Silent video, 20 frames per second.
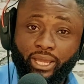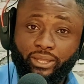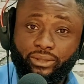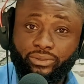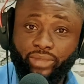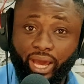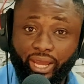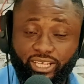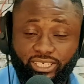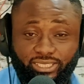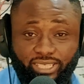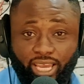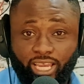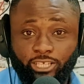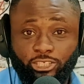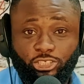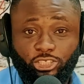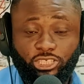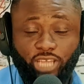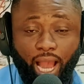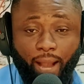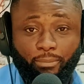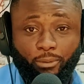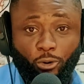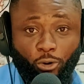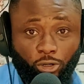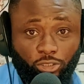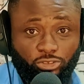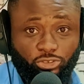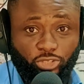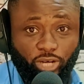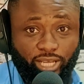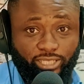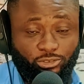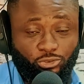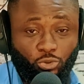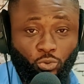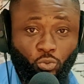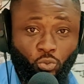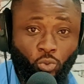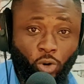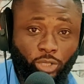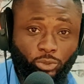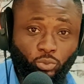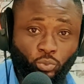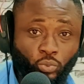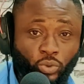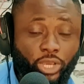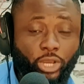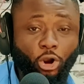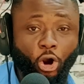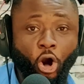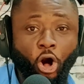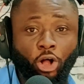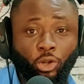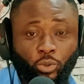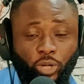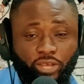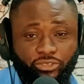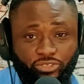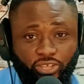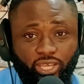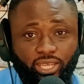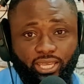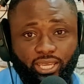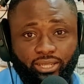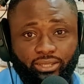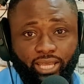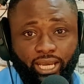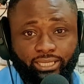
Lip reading: That is a sharp contrast to what we all were thinking.